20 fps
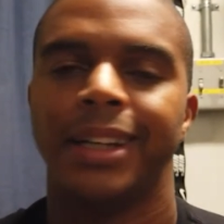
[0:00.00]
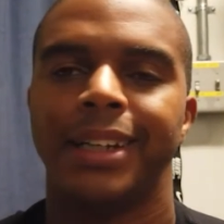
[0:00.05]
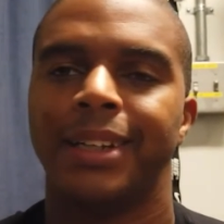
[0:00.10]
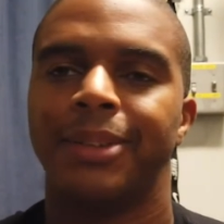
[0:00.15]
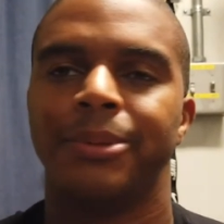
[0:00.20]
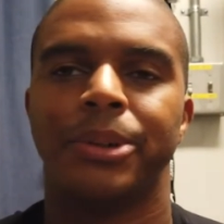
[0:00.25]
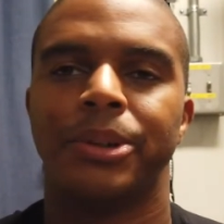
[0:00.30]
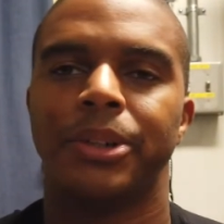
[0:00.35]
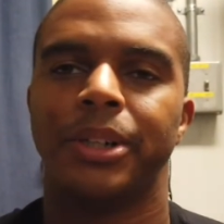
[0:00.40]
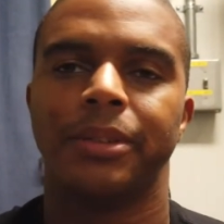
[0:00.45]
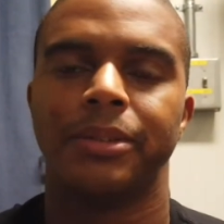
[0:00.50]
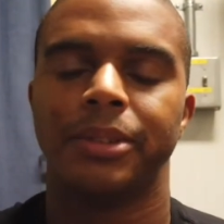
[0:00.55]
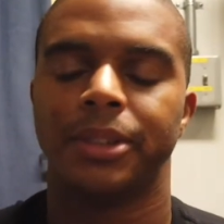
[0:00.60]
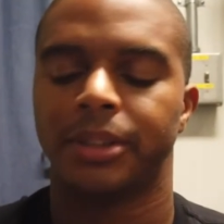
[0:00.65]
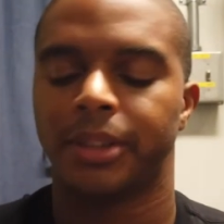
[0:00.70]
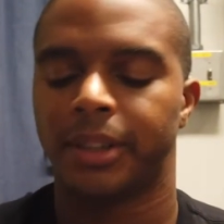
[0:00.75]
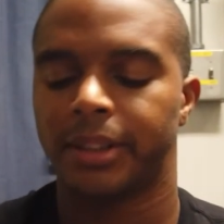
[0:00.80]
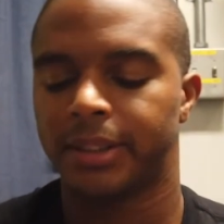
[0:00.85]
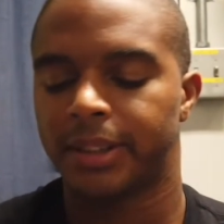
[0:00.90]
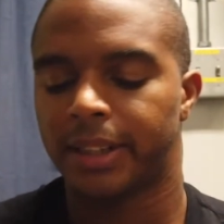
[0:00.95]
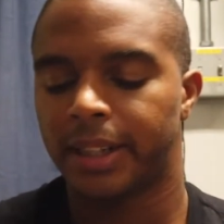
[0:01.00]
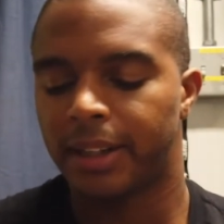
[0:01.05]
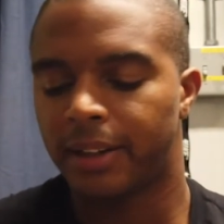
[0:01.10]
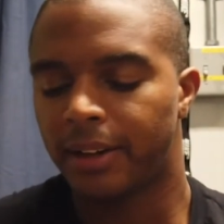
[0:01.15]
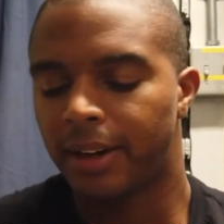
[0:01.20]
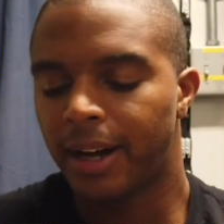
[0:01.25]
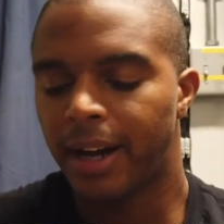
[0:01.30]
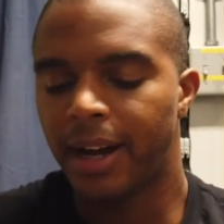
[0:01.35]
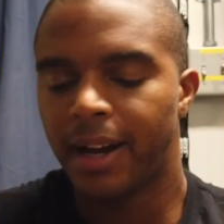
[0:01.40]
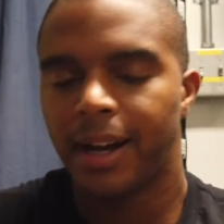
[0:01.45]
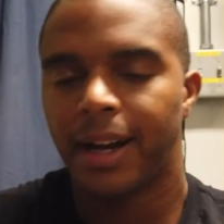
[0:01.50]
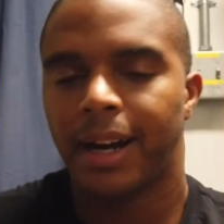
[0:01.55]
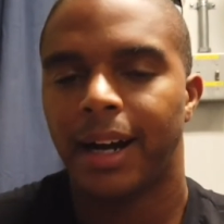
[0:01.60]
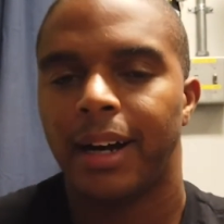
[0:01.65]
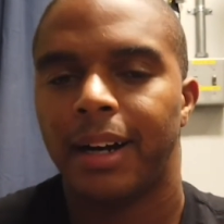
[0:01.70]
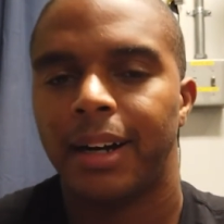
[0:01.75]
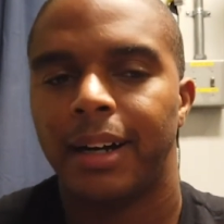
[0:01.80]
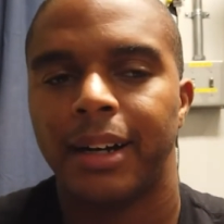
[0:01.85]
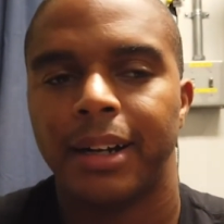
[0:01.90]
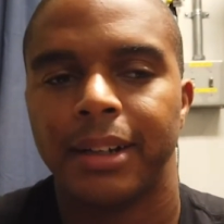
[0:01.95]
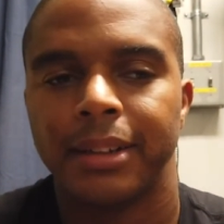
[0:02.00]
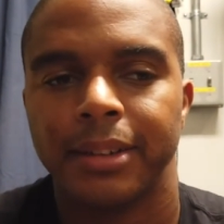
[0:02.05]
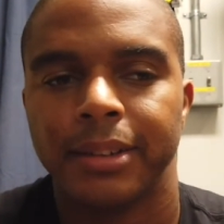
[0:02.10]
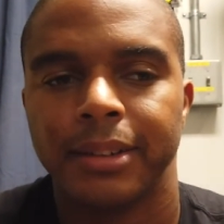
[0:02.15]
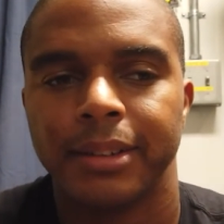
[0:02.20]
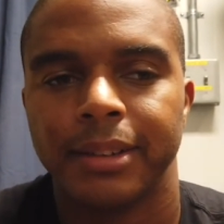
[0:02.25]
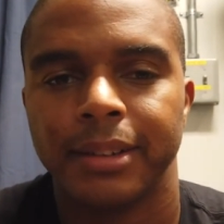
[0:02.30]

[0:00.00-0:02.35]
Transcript: you won't ever stress it out.